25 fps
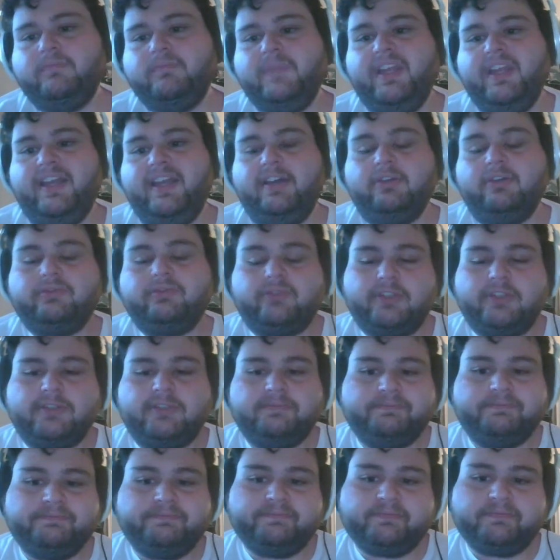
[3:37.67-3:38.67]
Yeah, go for it.
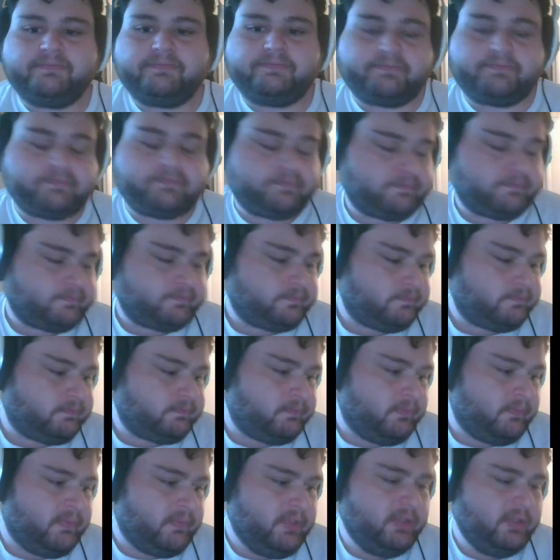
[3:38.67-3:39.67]

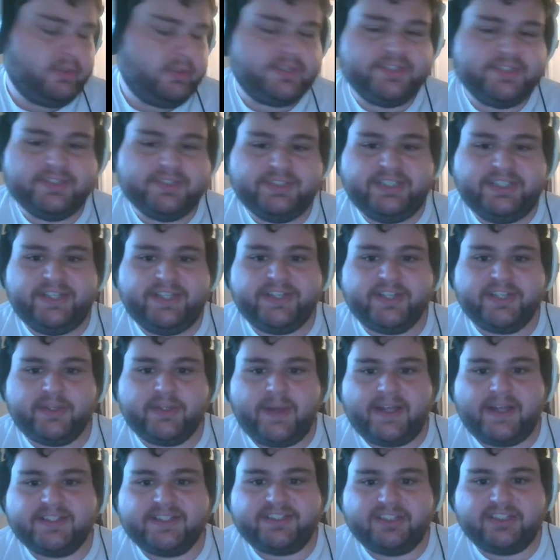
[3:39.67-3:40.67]
You also said that you
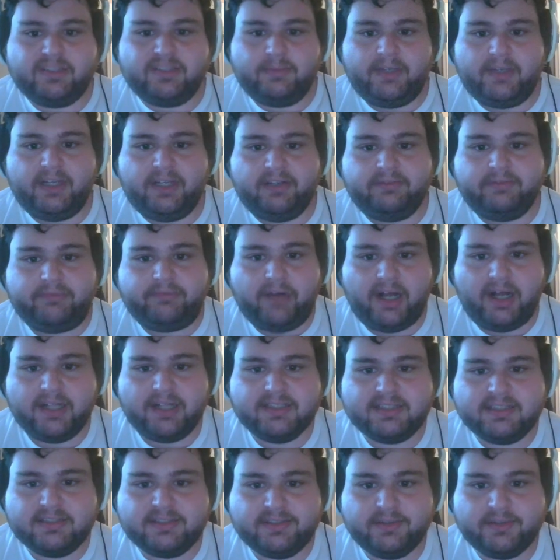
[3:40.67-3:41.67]
had some
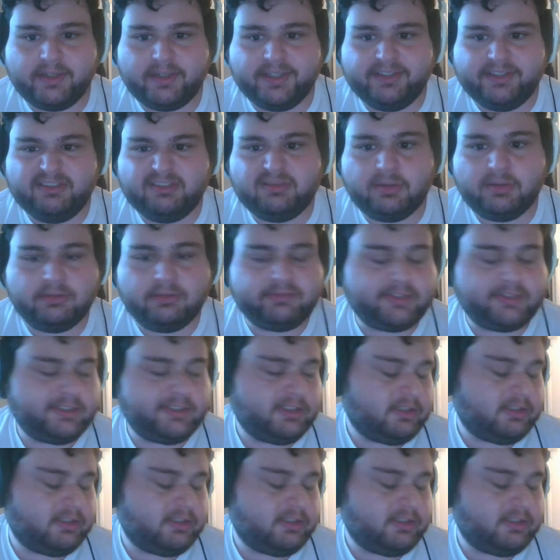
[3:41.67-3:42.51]
VODs you wanted to go over.